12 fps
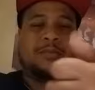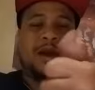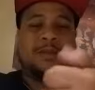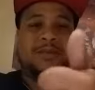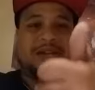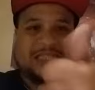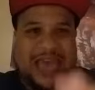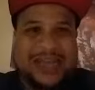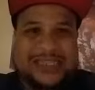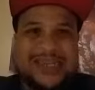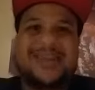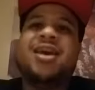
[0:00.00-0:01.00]
might have been
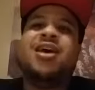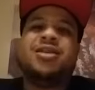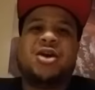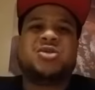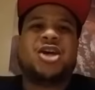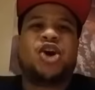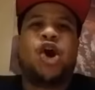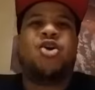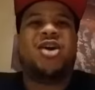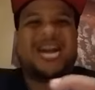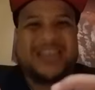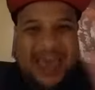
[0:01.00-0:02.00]
texting. Those are
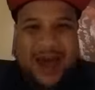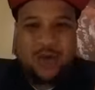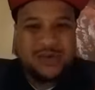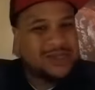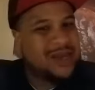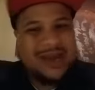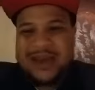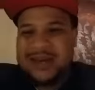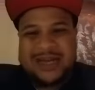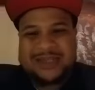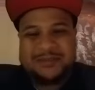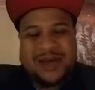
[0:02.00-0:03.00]
called accounts. It
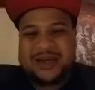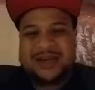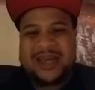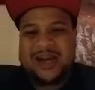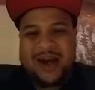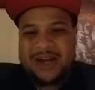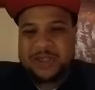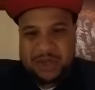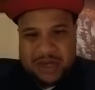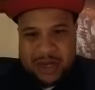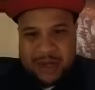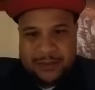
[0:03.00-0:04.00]
doesn't mean that they
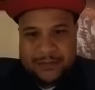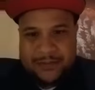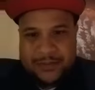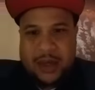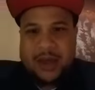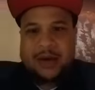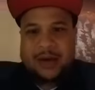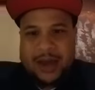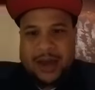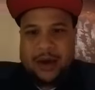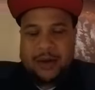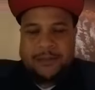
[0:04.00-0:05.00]
contradict.
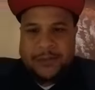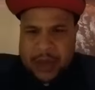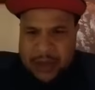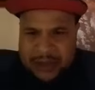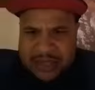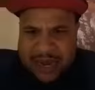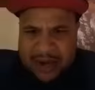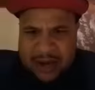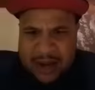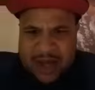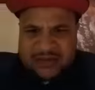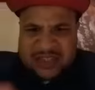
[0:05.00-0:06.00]
Now, Dana
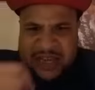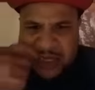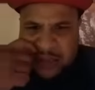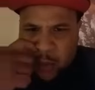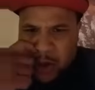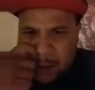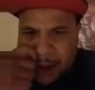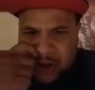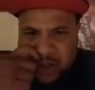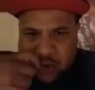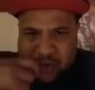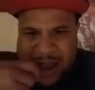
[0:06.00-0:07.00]
Love says, what
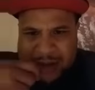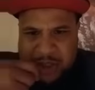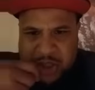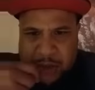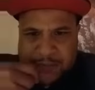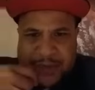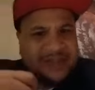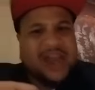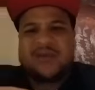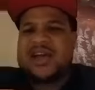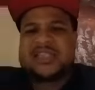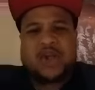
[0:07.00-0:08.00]
about the rapture?
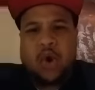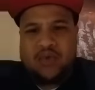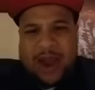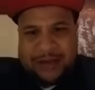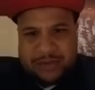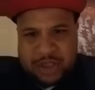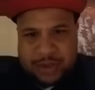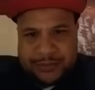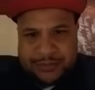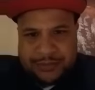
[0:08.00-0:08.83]
There is no rapture.